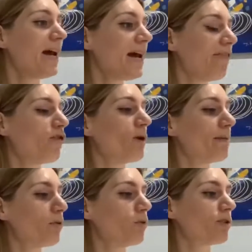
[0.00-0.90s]
If not,
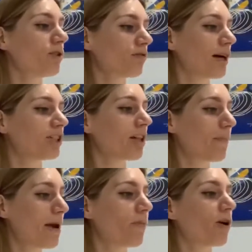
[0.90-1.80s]
he paws and scratches the
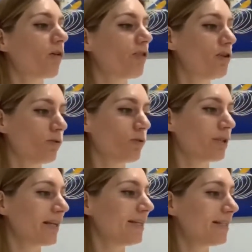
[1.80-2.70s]
paintwork off the
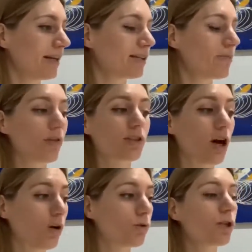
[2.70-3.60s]
doors and he's 6 months
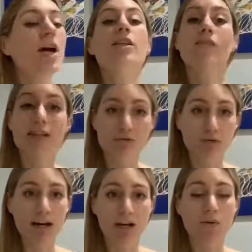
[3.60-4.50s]
old. So that's a
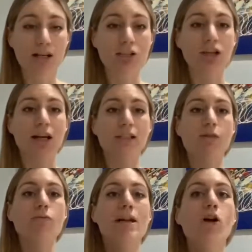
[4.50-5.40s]
really good question. It's
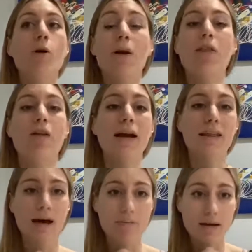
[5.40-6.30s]
a really common thing
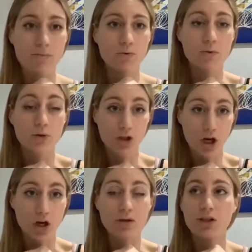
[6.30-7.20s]
that people
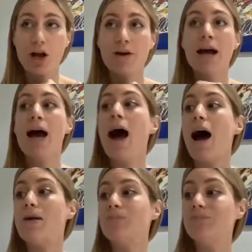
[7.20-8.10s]
do. So it's
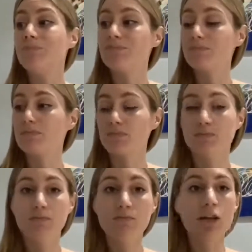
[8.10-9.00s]

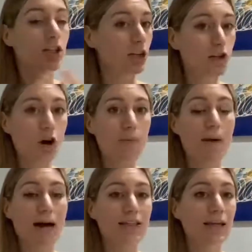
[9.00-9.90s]
not a
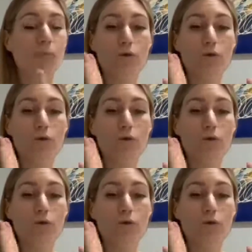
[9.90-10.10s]
bad thing. We'll